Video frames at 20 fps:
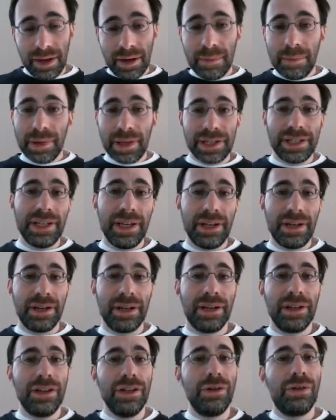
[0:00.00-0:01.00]
But that's
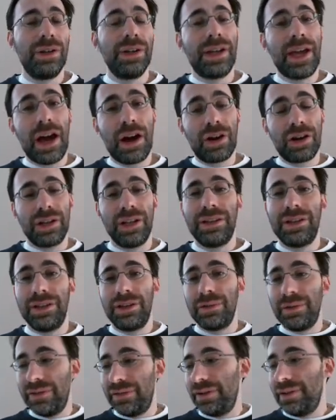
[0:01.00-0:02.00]
it. You can calculate the
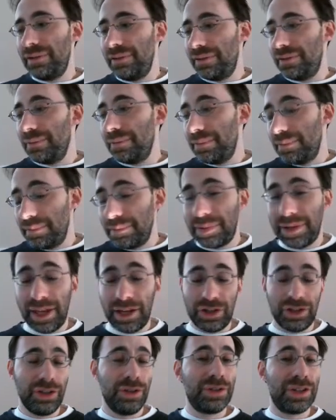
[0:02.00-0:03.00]
derivative,
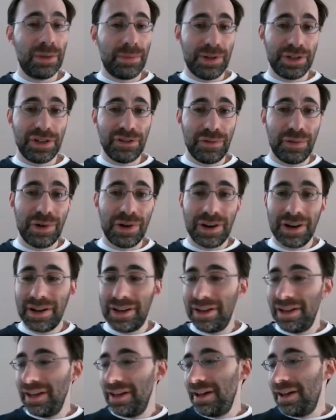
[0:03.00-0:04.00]
potentially using a bunch of
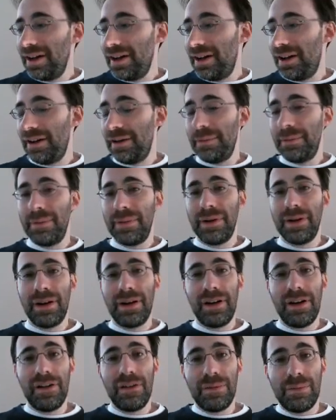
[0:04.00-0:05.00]
work,
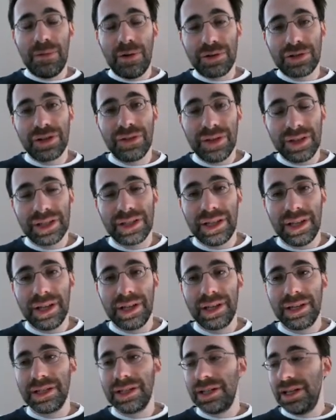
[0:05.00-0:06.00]
of most of these
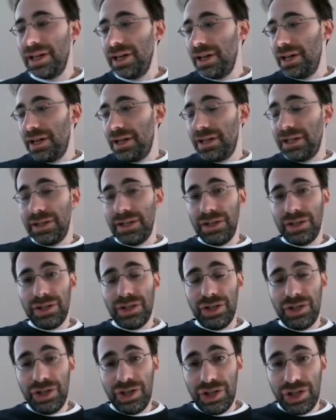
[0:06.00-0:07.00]
things
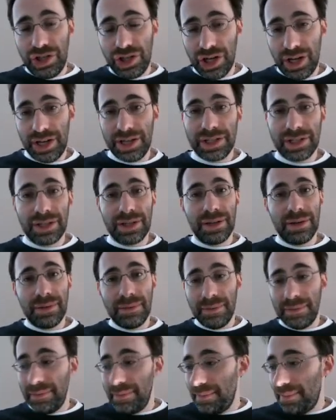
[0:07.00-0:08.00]
just
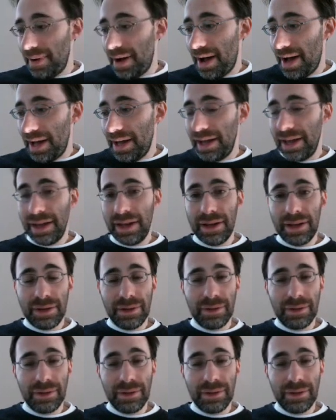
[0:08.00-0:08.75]
by